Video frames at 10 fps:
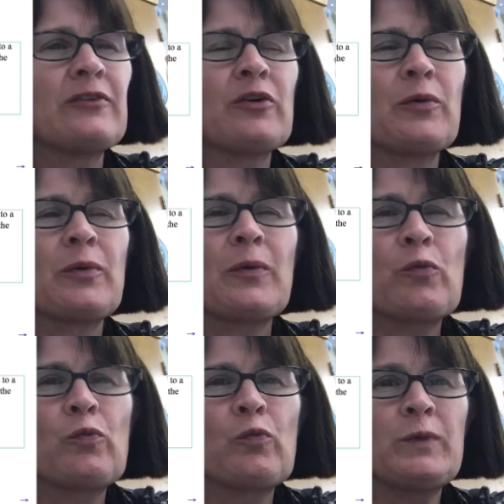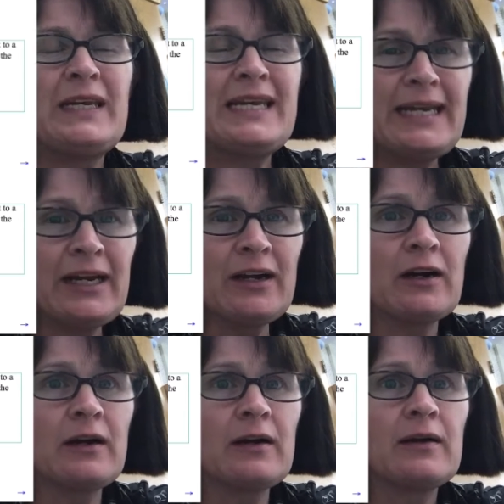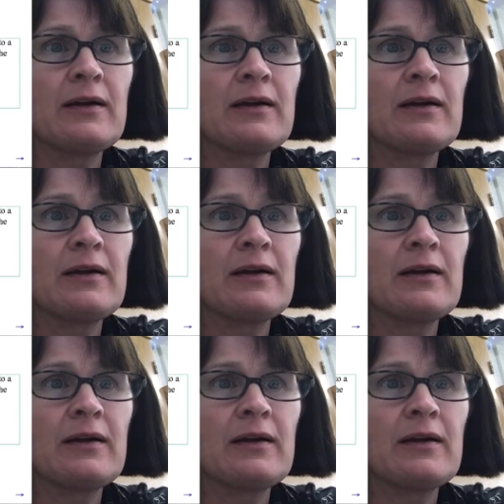So near